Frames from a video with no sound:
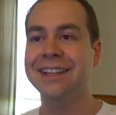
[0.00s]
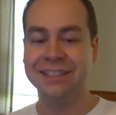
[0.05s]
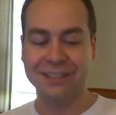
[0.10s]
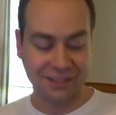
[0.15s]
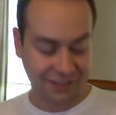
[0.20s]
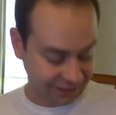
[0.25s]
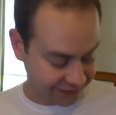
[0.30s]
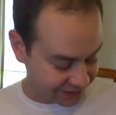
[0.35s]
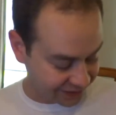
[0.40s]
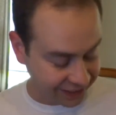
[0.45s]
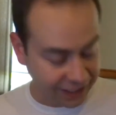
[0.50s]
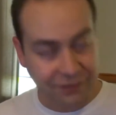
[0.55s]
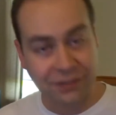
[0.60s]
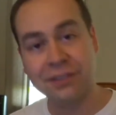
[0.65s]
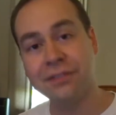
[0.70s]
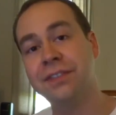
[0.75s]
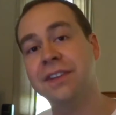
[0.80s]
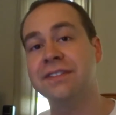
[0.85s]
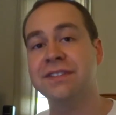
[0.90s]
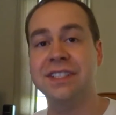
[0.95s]
So the
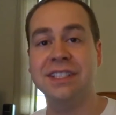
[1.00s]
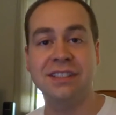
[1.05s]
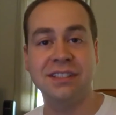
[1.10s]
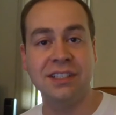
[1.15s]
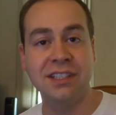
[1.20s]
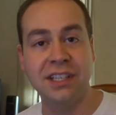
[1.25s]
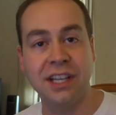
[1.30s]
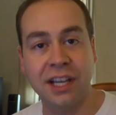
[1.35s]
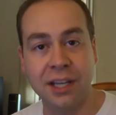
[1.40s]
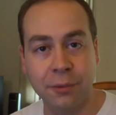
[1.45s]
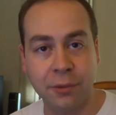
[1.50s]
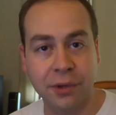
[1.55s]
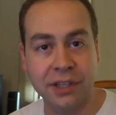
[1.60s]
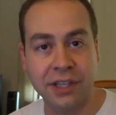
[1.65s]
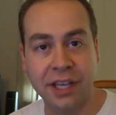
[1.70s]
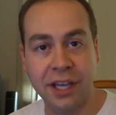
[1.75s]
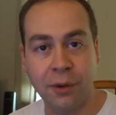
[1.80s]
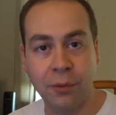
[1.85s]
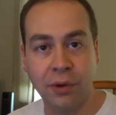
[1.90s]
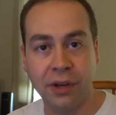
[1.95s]
750 Ti
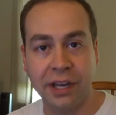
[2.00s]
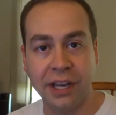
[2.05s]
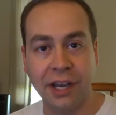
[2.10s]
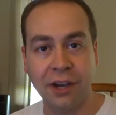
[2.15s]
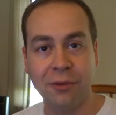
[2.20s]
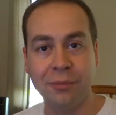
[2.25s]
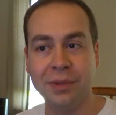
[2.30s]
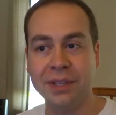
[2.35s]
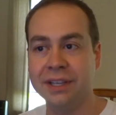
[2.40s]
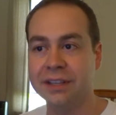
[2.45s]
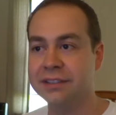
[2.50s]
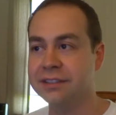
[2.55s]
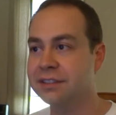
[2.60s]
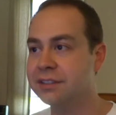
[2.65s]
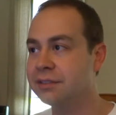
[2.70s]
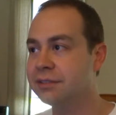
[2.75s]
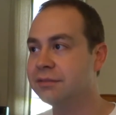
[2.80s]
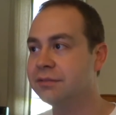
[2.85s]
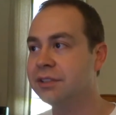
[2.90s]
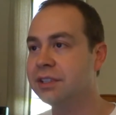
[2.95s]
won that one out, because
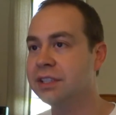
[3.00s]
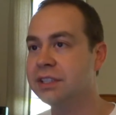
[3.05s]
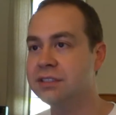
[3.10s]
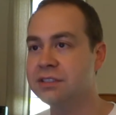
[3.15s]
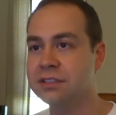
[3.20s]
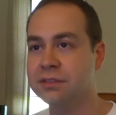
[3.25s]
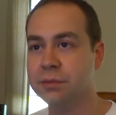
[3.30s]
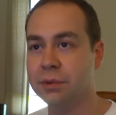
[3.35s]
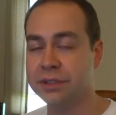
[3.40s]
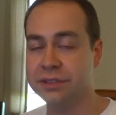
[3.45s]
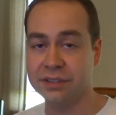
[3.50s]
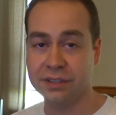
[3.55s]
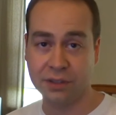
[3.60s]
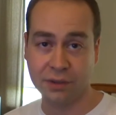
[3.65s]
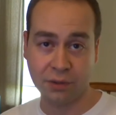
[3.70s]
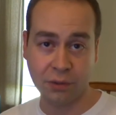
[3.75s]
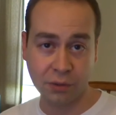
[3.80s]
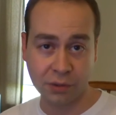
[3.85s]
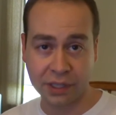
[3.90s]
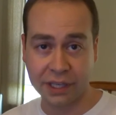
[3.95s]
there really just wasn't a
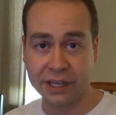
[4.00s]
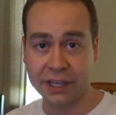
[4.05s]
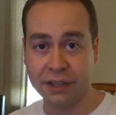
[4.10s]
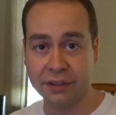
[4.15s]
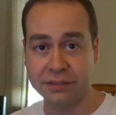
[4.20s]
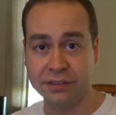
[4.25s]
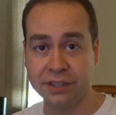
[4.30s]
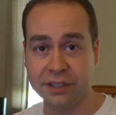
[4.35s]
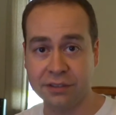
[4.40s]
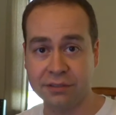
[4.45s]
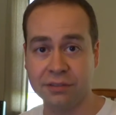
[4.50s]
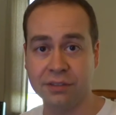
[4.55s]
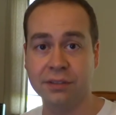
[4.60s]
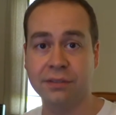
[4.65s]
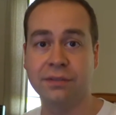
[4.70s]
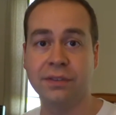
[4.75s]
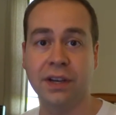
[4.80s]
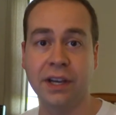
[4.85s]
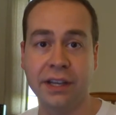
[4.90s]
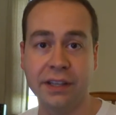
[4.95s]
whole lot else I could really
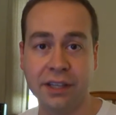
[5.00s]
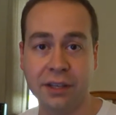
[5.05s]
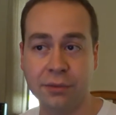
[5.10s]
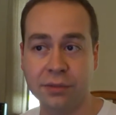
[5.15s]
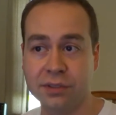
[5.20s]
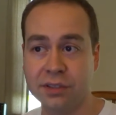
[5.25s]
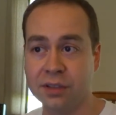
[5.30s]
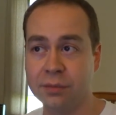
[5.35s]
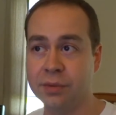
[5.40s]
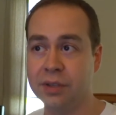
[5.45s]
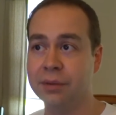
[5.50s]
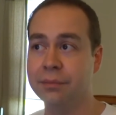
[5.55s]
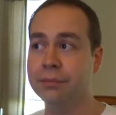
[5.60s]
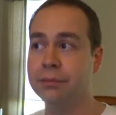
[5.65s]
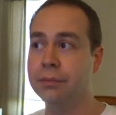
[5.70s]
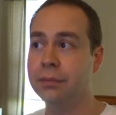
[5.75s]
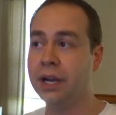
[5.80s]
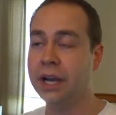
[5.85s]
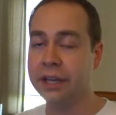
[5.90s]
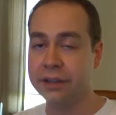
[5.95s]
find that was going to be a
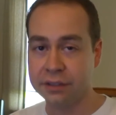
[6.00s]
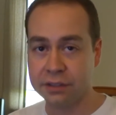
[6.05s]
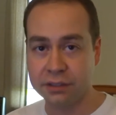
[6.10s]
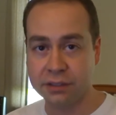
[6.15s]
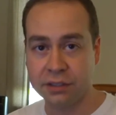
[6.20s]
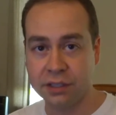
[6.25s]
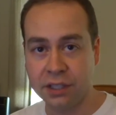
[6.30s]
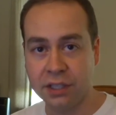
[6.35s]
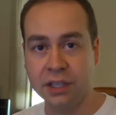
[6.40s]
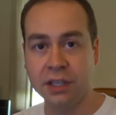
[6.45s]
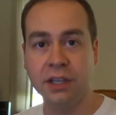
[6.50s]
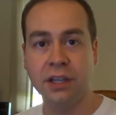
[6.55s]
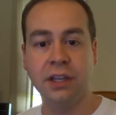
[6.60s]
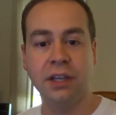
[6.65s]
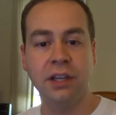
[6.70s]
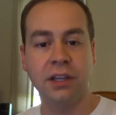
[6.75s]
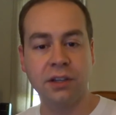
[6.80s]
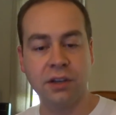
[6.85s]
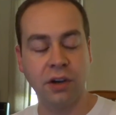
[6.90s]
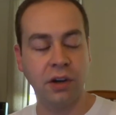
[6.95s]
modern
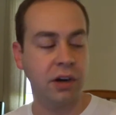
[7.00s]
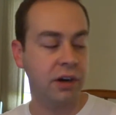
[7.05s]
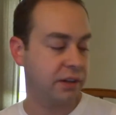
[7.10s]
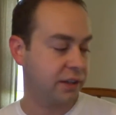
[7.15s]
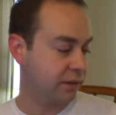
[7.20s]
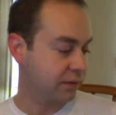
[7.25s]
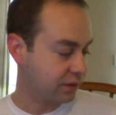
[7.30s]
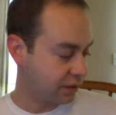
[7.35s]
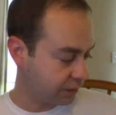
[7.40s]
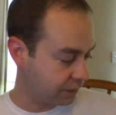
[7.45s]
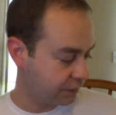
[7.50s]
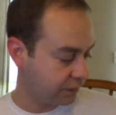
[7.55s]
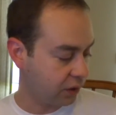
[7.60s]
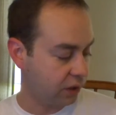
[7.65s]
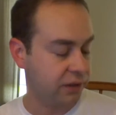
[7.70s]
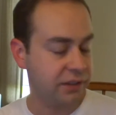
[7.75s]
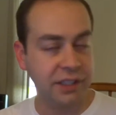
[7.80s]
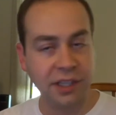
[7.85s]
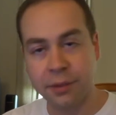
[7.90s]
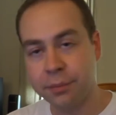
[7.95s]
card that was going to
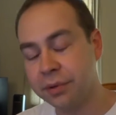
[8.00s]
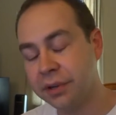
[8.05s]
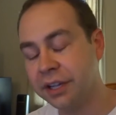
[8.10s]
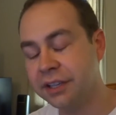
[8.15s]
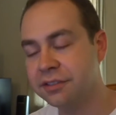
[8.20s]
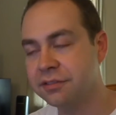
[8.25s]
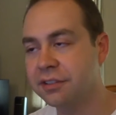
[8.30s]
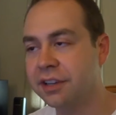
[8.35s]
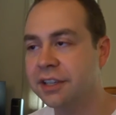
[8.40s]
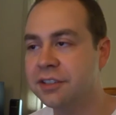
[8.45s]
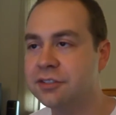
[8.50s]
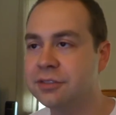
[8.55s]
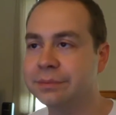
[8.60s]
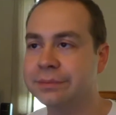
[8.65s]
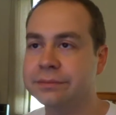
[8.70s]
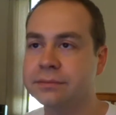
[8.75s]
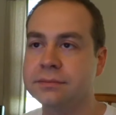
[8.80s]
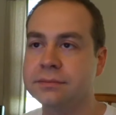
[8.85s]
fall into that price range.